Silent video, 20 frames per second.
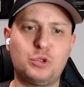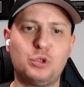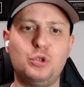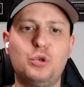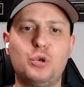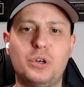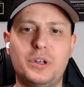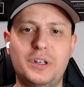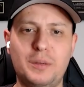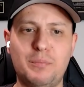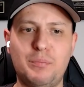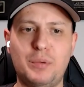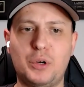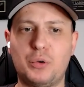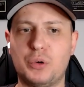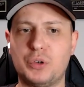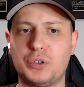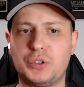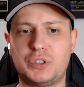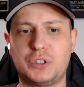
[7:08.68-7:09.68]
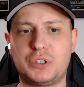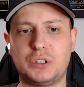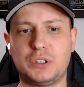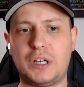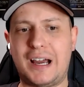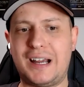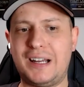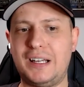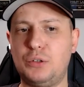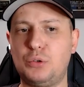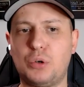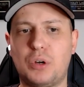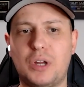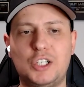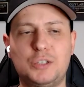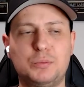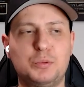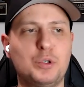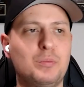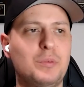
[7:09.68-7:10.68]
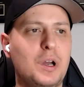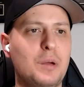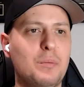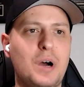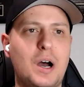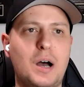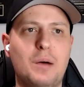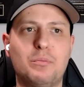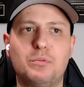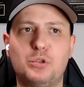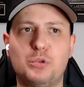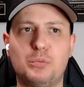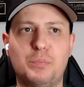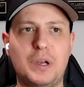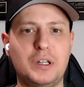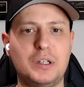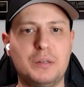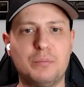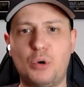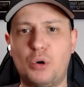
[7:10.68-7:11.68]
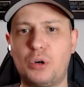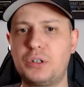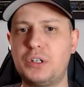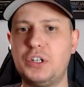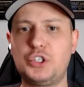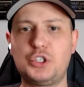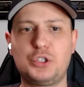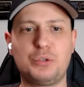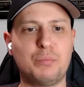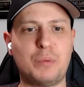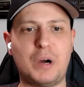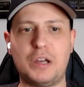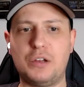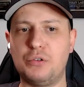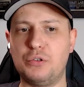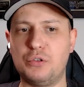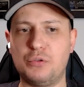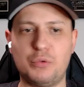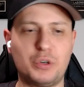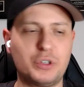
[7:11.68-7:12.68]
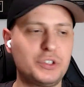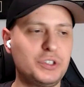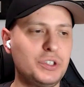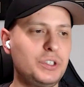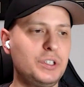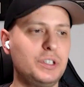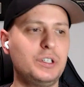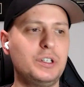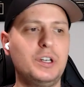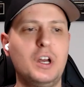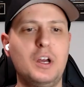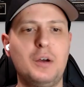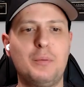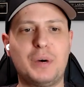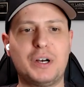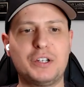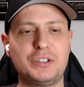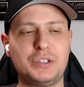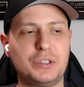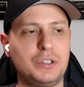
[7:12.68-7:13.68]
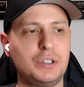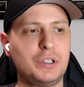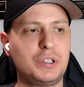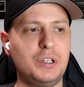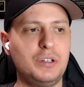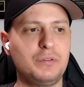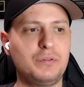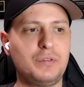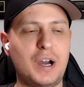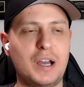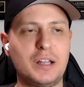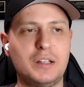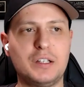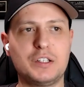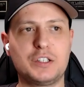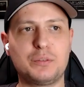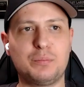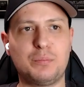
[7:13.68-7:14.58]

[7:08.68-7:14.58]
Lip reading: to UAE because I need to help to my mom to pay the mortgage, my university master degree in finance.